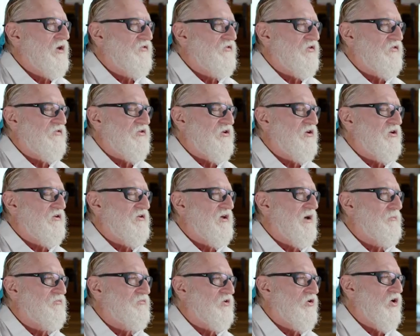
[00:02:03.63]
It's just an
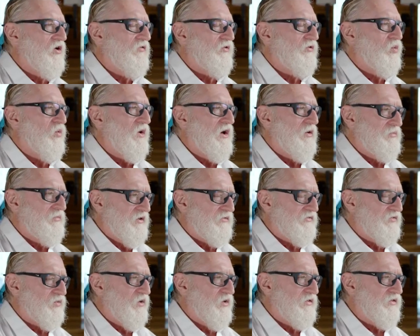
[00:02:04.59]
attempt to overwhelm
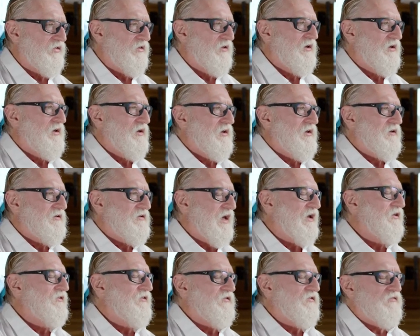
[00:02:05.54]
us with
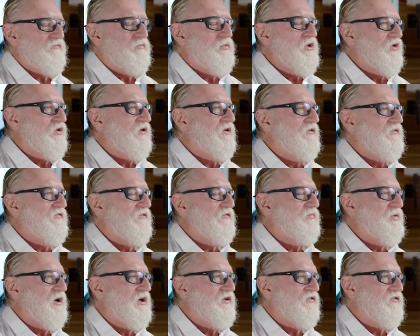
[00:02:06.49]
tens of millions
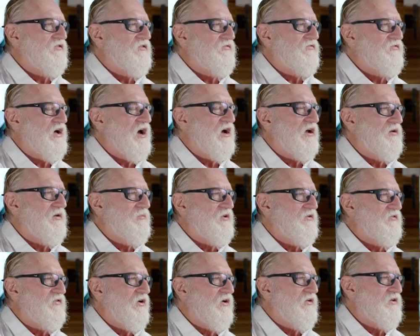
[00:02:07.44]
of pages of
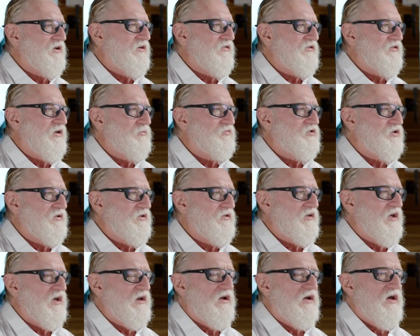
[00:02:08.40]
documents on the assumption
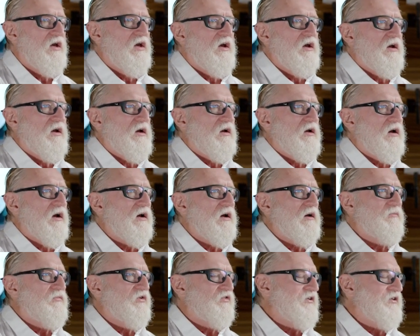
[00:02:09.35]
that
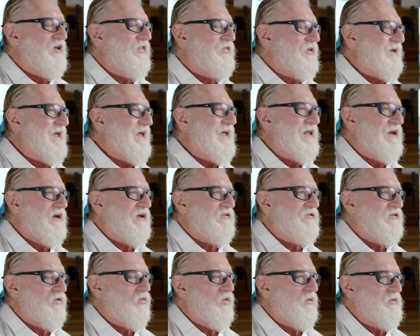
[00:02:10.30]
there's nothing in
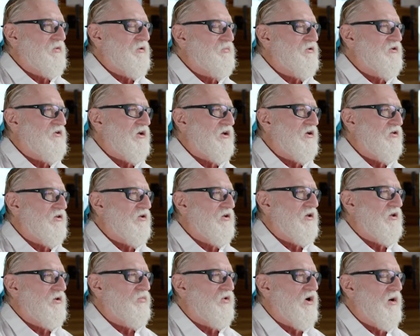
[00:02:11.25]
it that will be
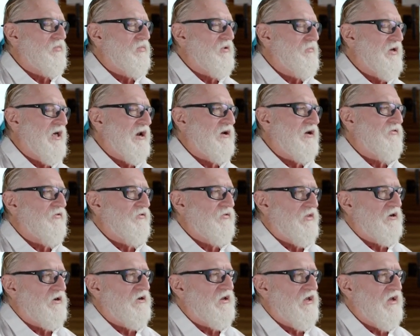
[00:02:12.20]
particularly problematic for
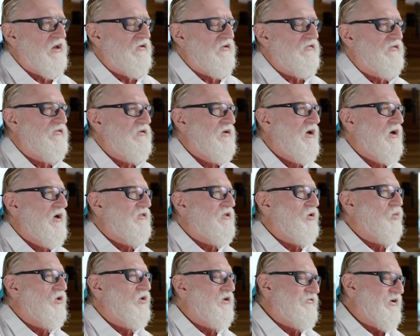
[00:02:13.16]
their case,
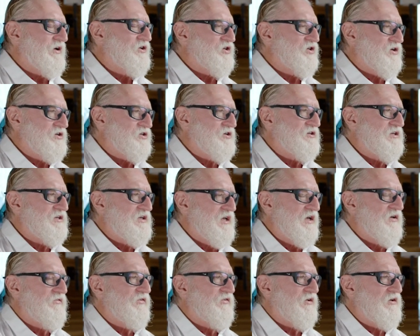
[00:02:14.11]
that will eventually just
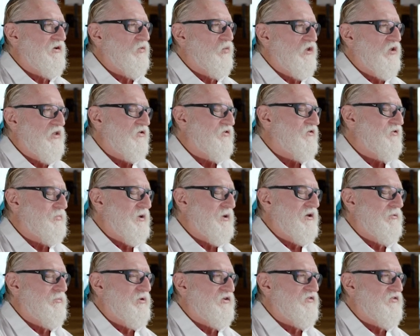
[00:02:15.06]
we'll either
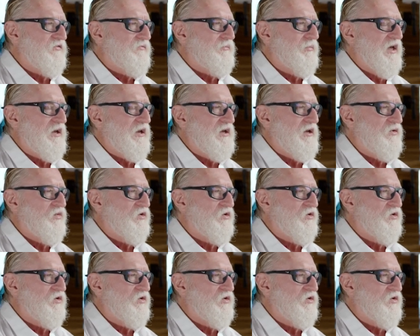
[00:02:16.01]
spend a bunch of money,